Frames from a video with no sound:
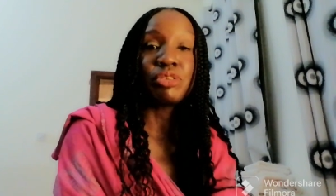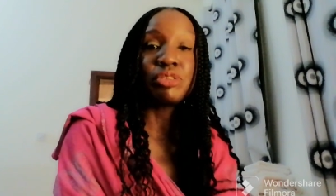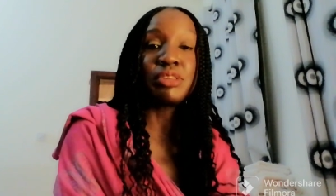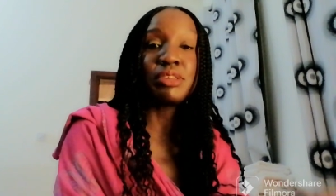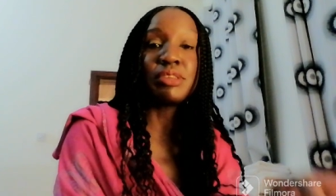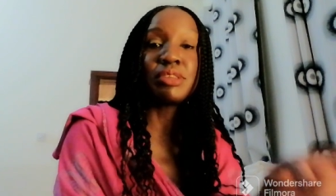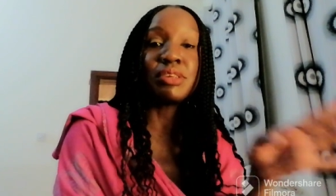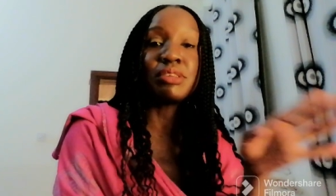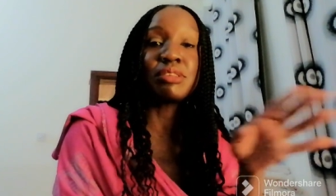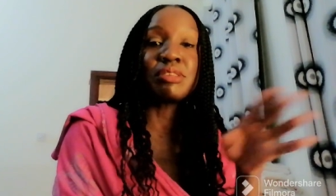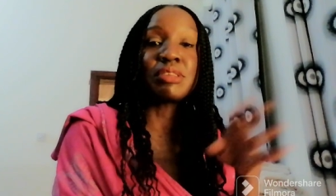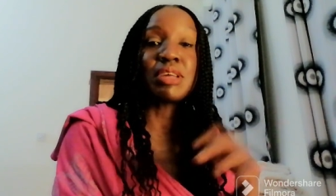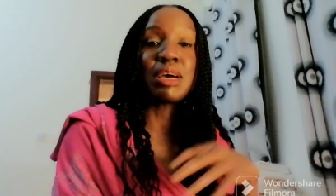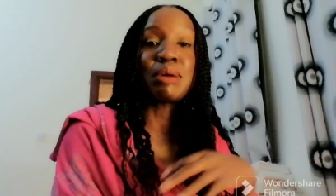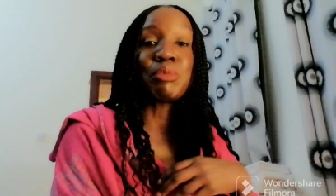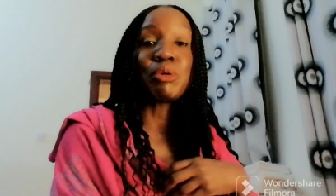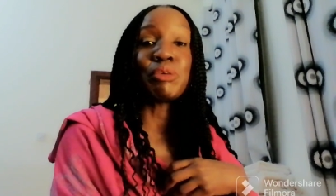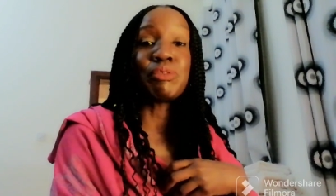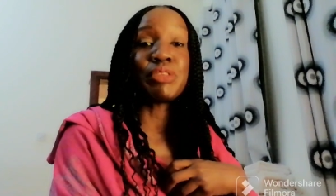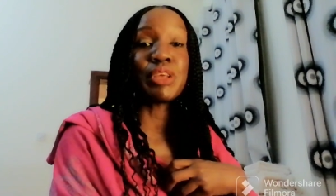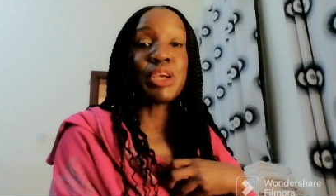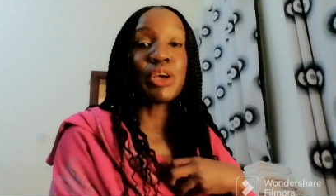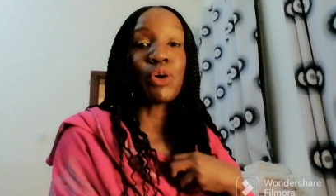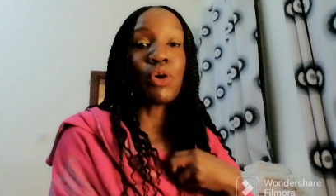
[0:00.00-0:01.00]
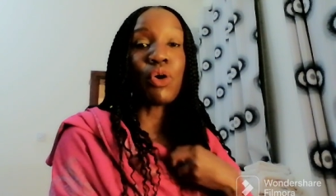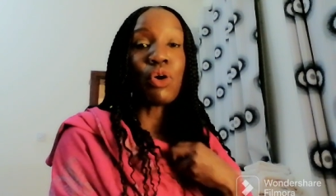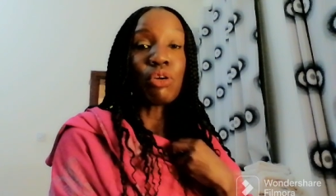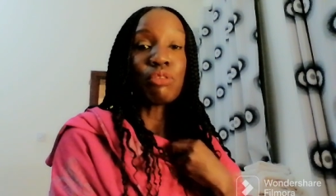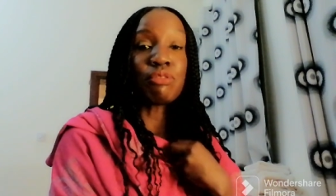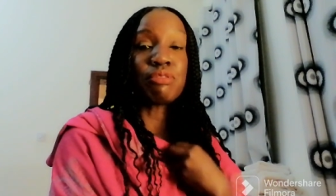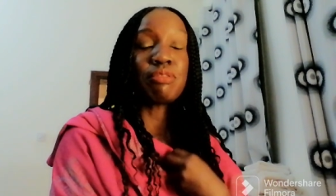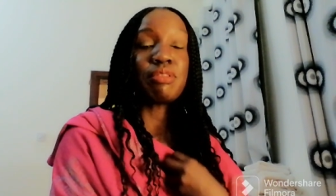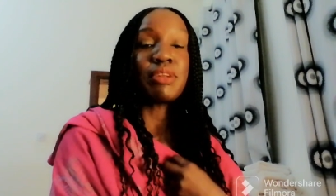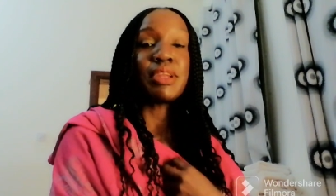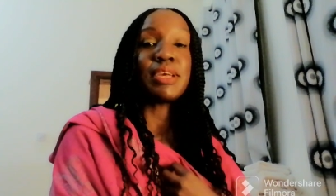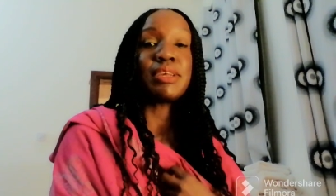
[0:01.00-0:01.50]
So these are some of the
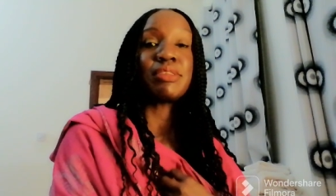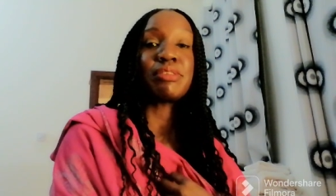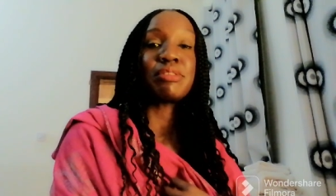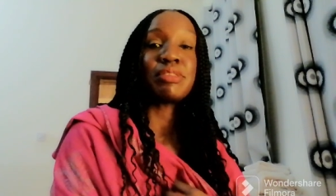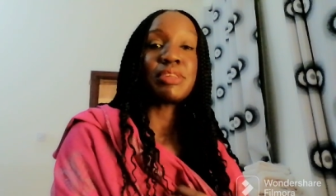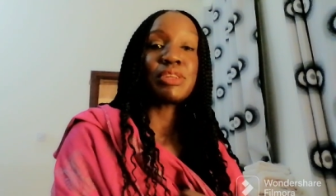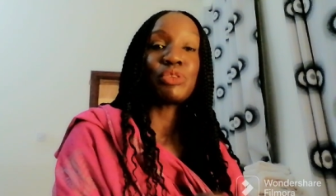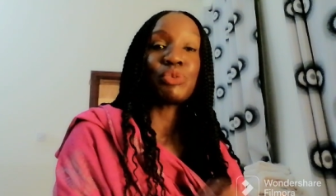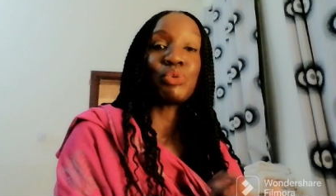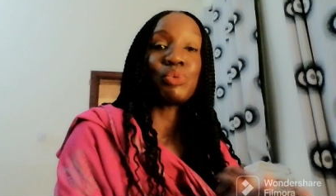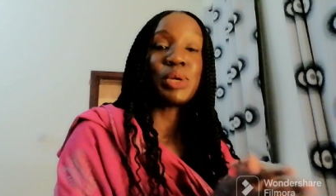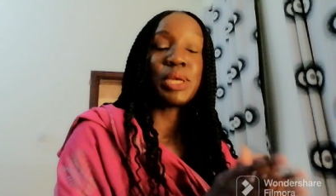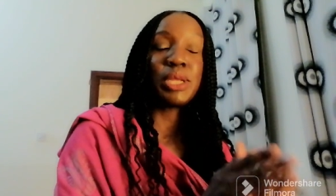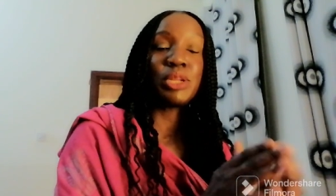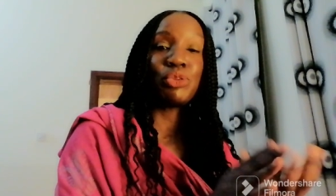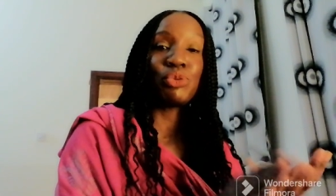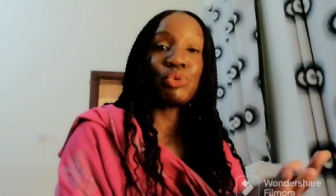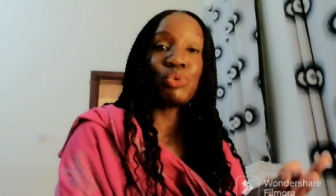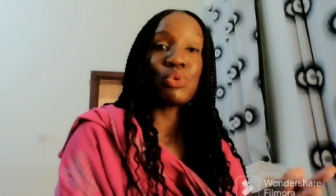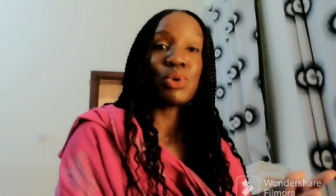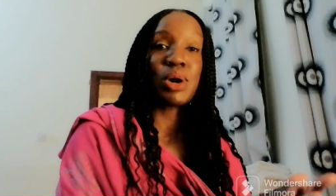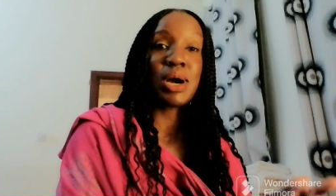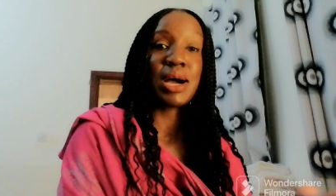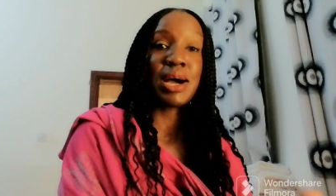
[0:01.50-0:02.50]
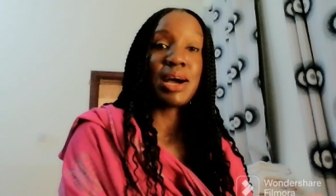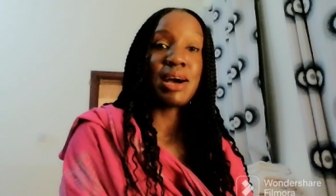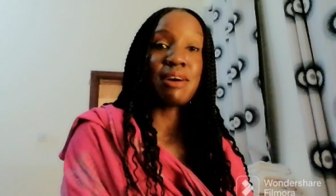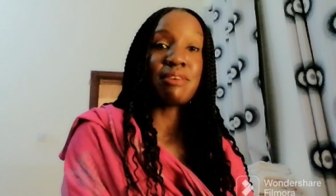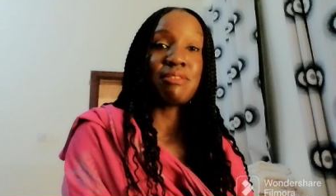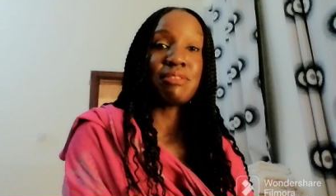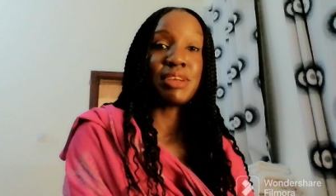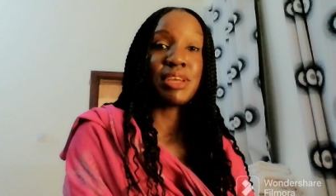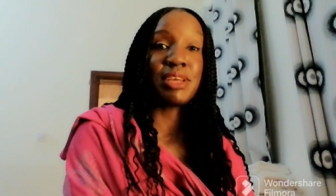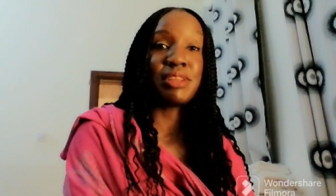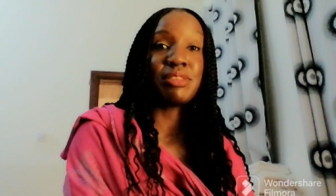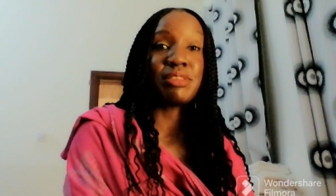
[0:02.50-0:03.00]
conflicts that we do
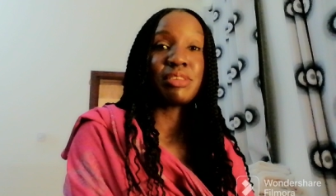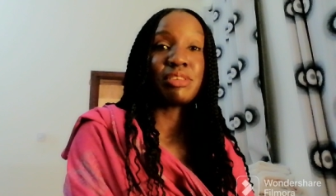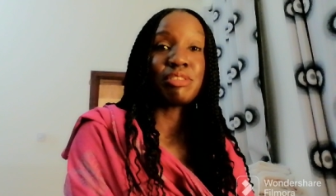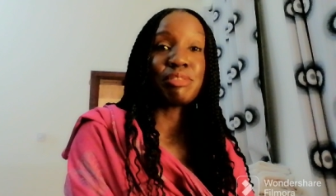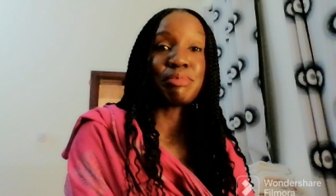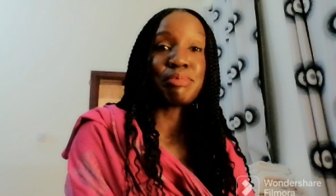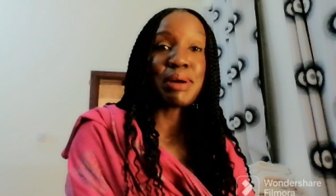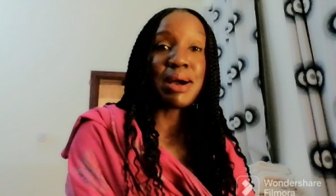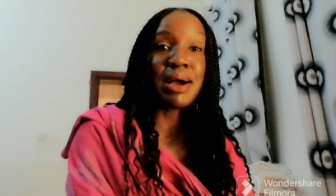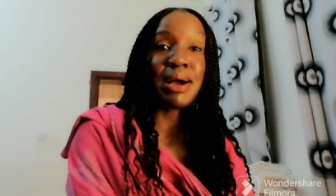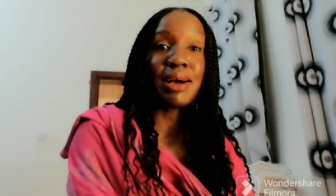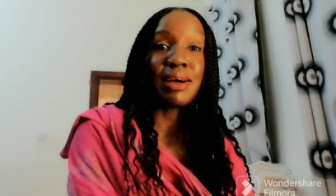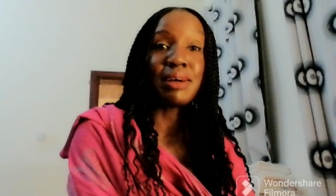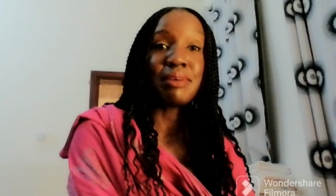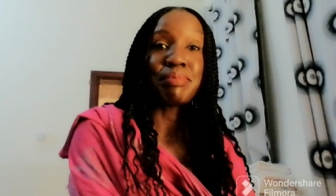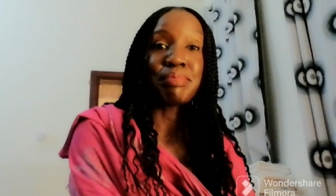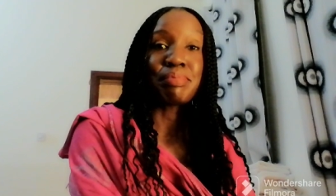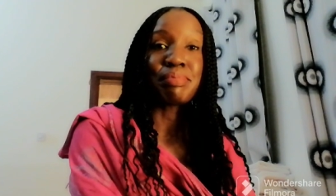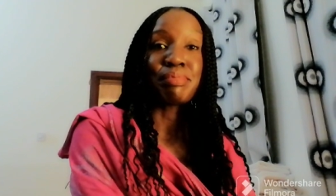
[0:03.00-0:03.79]
have in the spa.